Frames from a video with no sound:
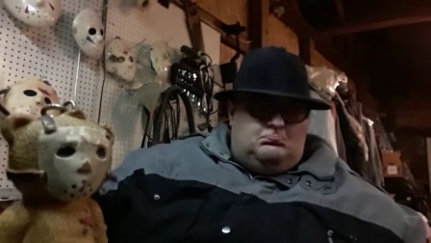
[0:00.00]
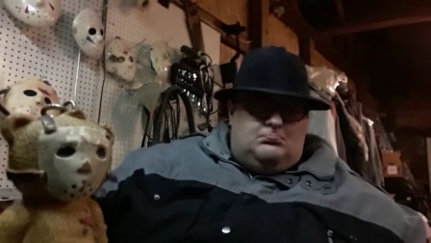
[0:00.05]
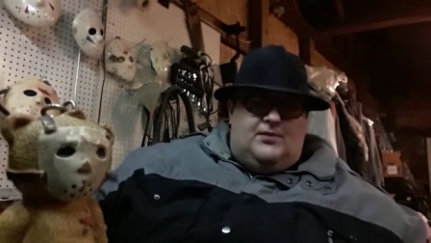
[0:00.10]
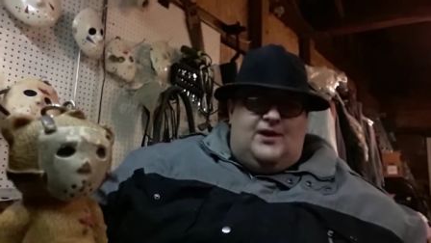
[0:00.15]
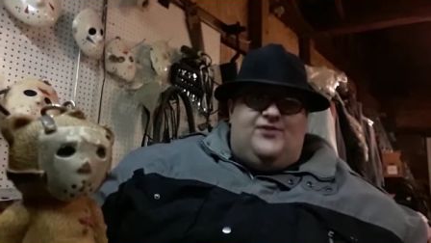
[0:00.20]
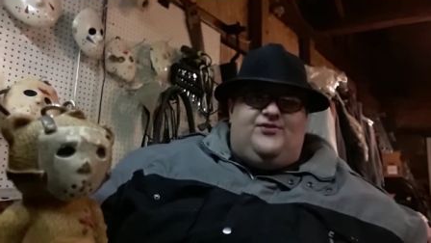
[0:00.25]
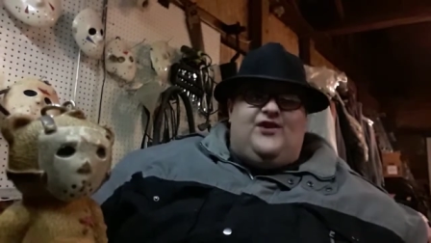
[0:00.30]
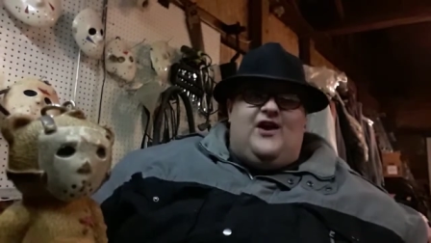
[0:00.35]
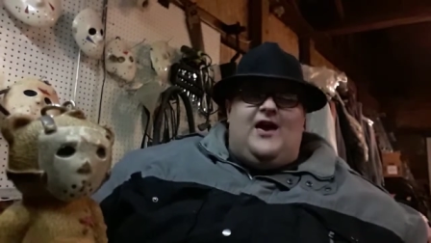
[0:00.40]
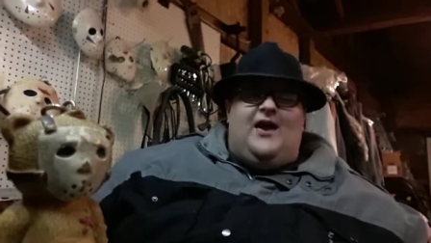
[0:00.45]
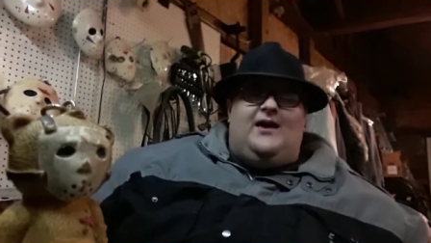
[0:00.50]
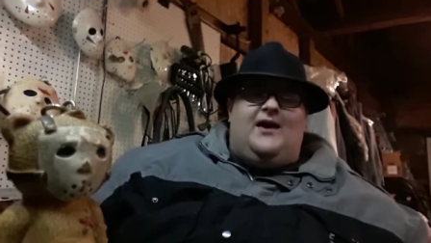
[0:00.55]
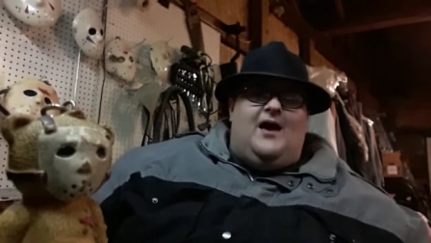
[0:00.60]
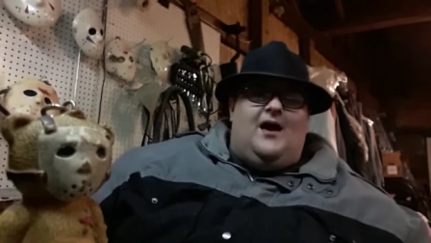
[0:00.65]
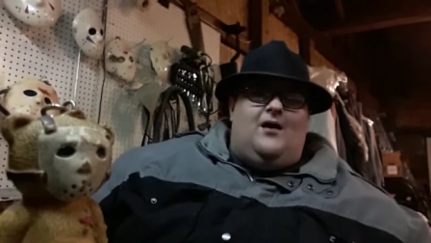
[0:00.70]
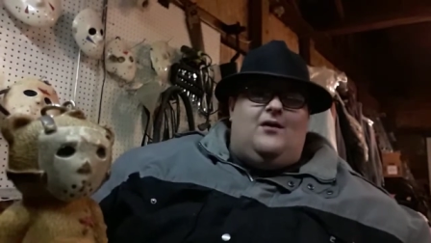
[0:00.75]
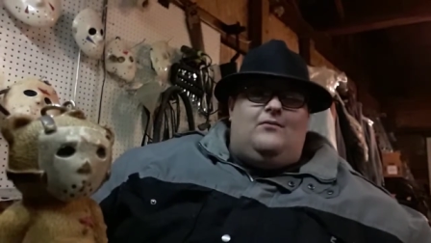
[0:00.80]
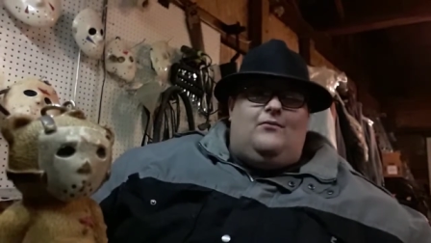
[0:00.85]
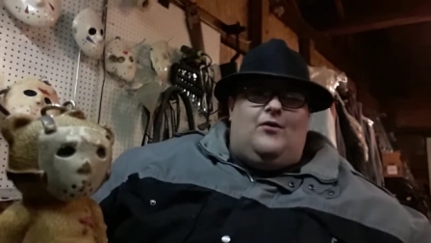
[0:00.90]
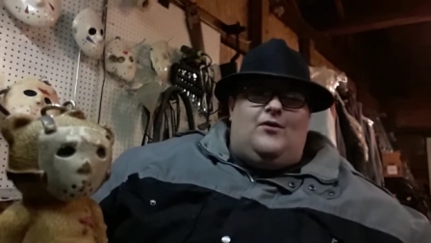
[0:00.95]
let's hang
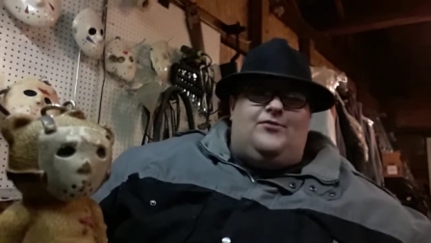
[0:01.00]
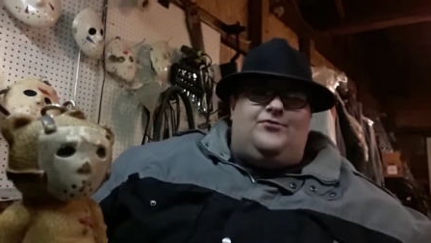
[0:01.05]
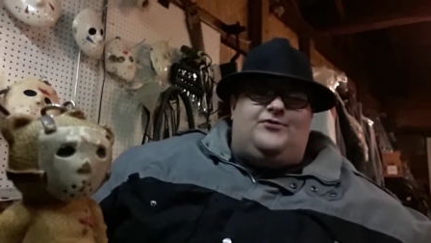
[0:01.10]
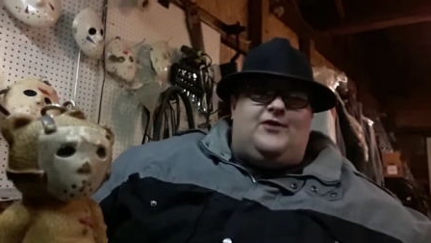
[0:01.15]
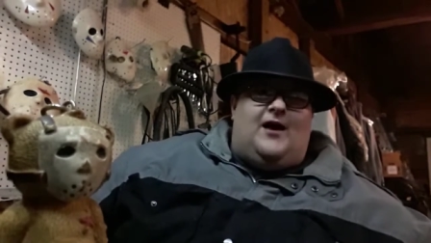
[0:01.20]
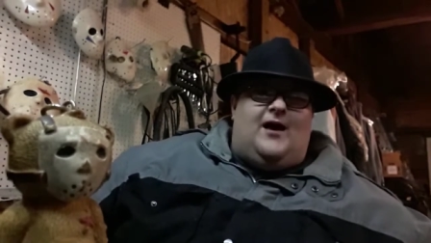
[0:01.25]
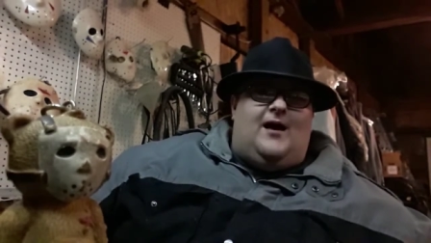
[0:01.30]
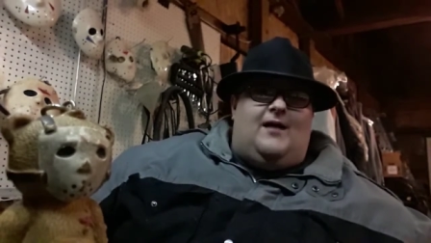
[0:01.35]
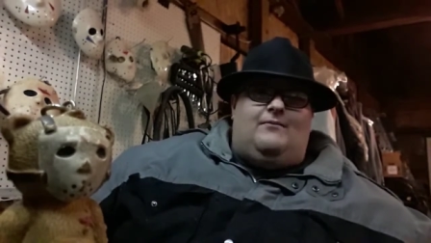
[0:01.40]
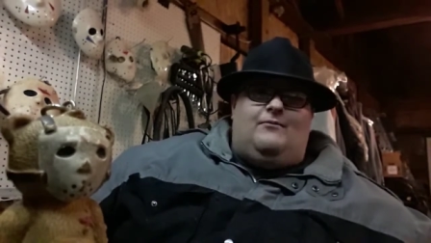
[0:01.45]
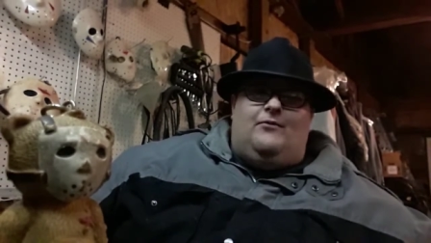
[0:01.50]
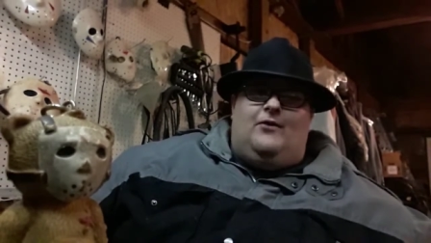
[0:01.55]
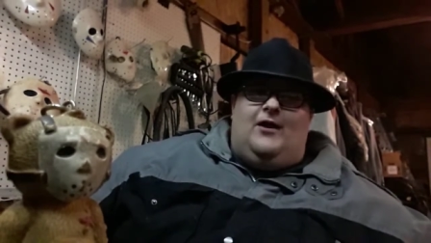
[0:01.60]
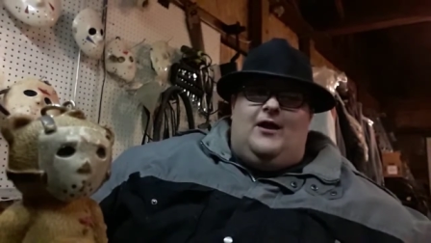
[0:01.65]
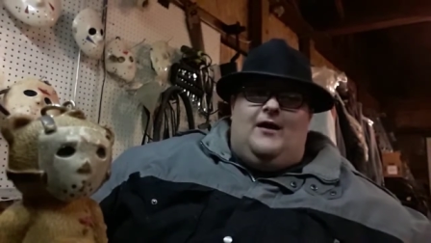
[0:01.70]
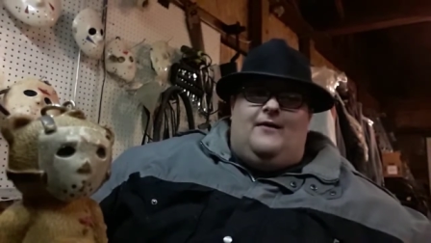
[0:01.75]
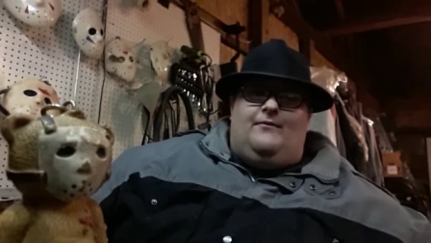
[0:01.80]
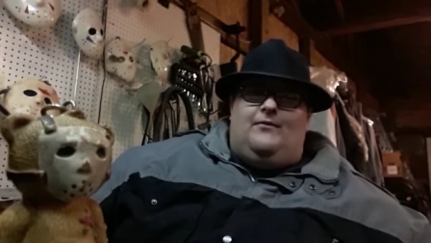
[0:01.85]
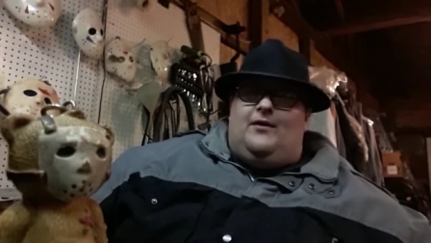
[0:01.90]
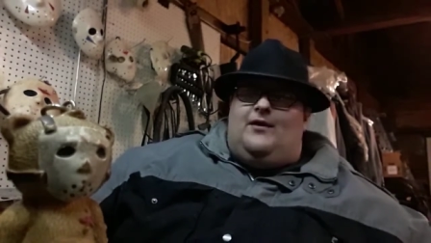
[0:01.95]
out one time,
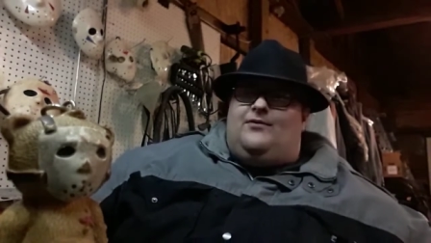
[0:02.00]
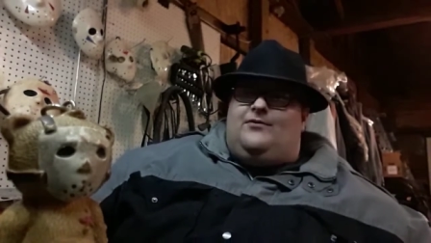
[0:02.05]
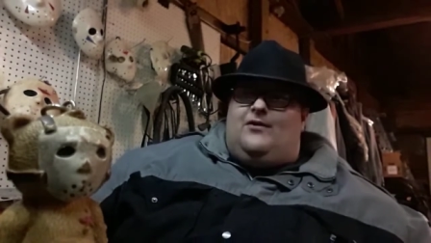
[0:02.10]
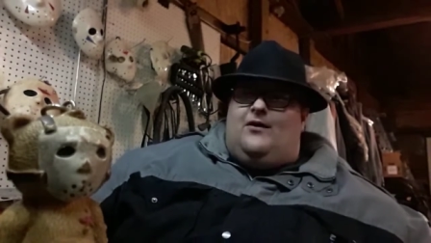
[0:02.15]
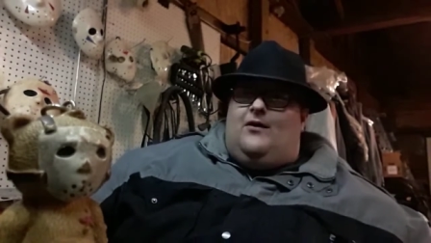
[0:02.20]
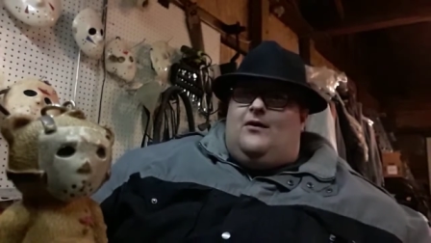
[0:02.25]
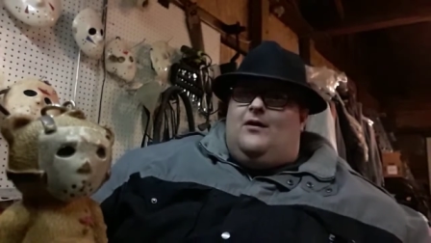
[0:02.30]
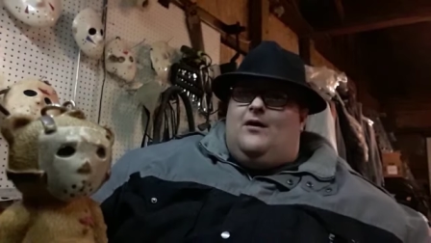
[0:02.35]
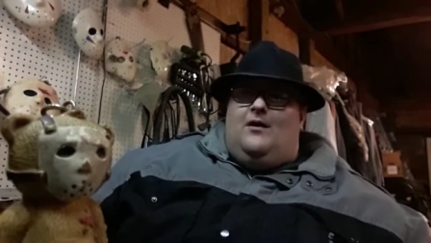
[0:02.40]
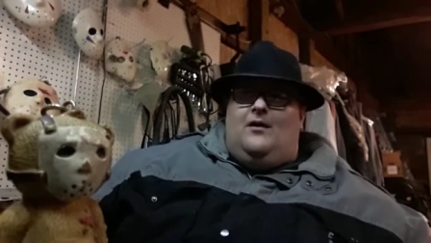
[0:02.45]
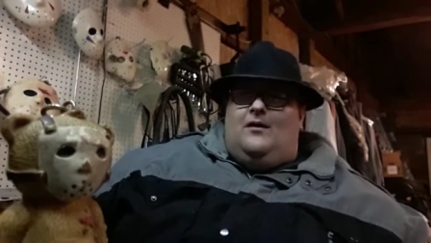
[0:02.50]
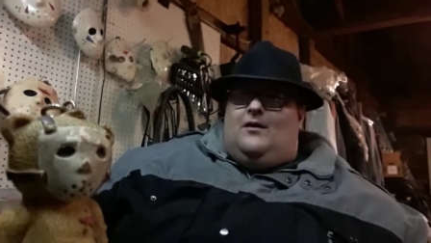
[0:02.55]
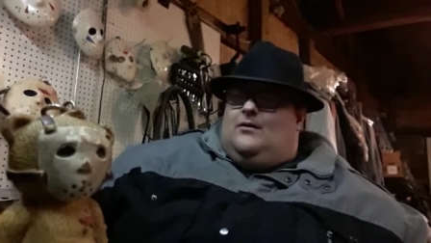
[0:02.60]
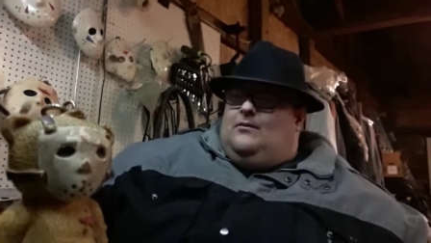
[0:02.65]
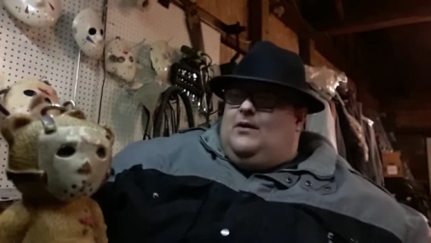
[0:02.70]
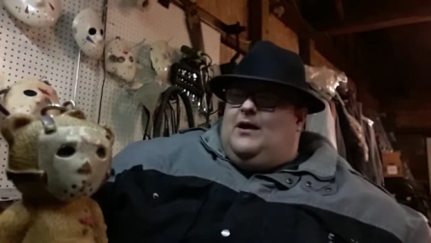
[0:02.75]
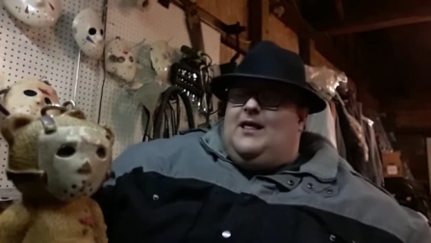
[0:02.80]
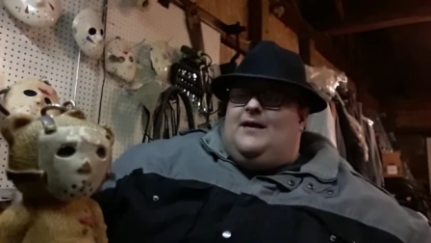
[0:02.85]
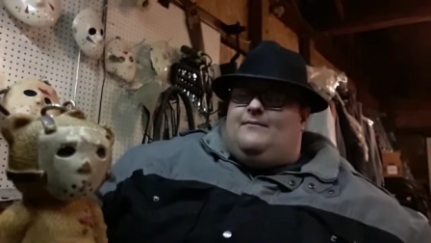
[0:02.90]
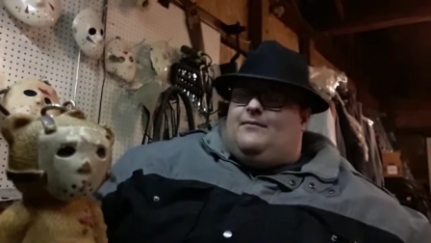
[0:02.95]
whatever. Let's call,
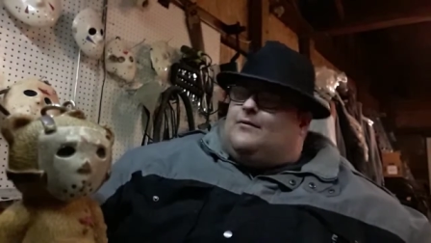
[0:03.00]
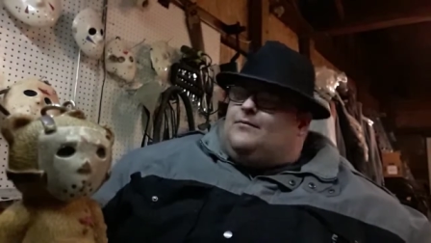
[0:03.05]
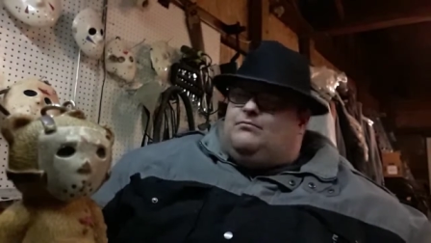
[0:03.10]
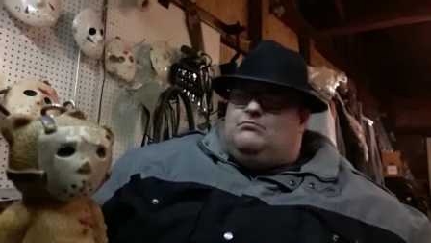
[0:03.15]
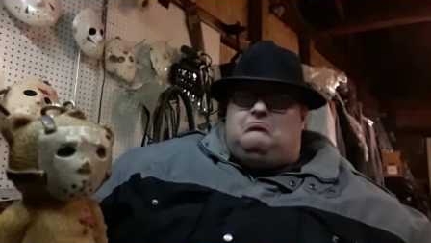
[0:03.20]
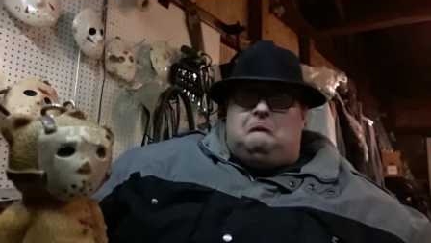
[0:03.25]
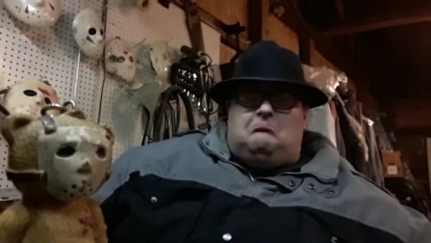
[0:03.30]
whatever."